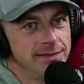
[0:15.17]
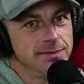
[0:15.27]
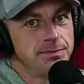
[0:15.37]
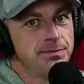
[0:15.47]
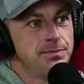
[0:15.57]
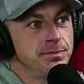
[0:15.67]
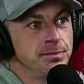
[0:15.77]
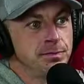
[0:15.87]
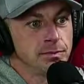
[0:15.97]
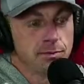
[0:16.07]
we live? Is
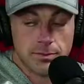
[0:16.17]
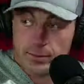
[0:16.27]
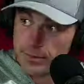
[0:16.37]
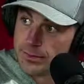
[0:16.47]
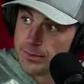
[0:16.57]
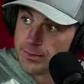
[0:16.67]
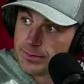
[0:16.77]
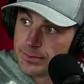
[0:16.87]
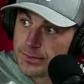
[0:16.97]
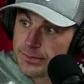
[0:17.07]
everything showing up? Everything's
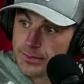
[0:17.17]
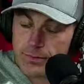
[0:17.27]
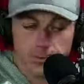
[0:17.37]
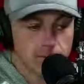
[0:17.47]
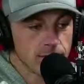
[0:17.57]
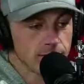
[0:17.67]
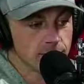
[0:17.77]
good over there, Fat?